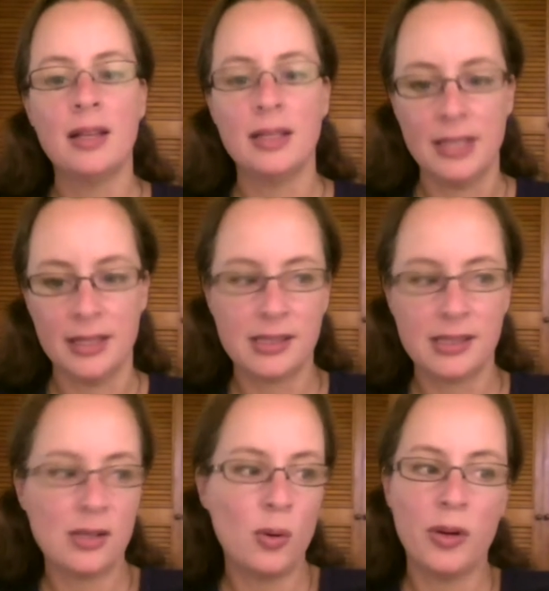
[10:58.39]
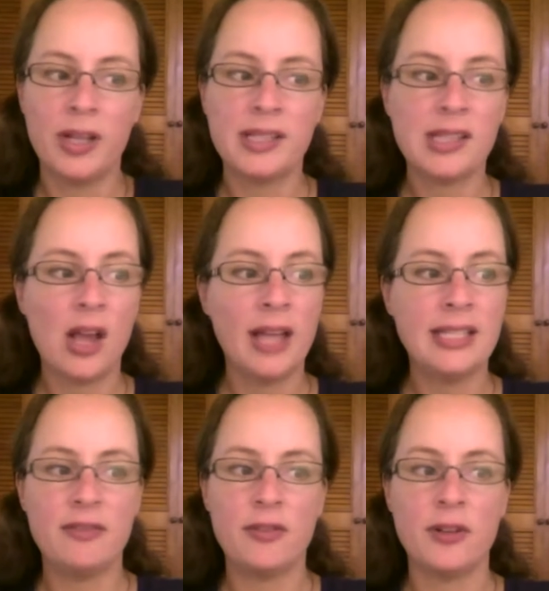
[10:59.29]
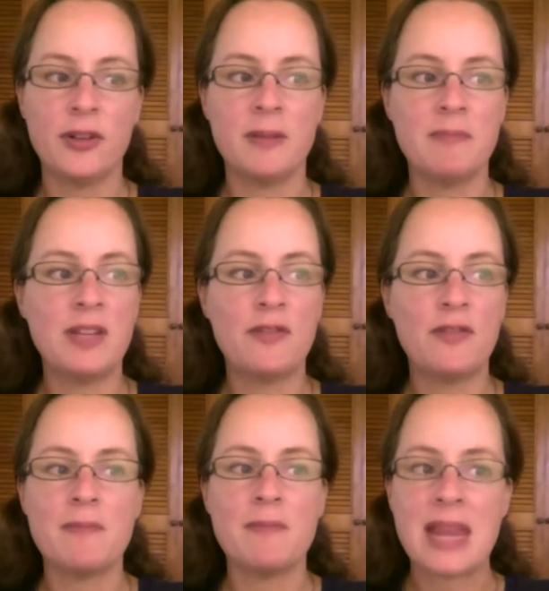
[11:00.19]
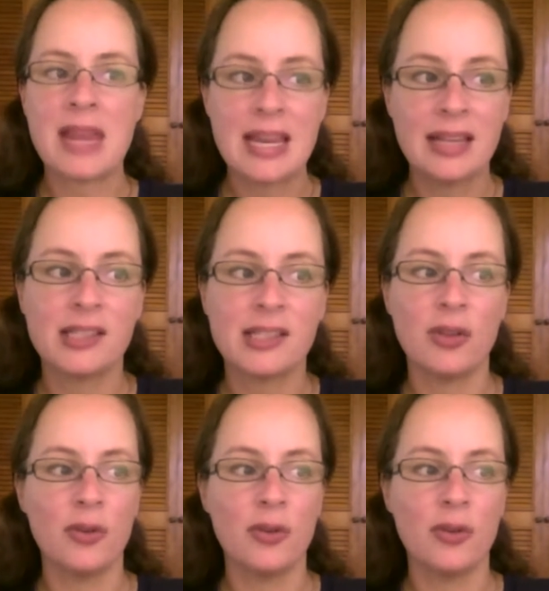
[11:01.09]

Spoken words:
Yes, or assign different meanings to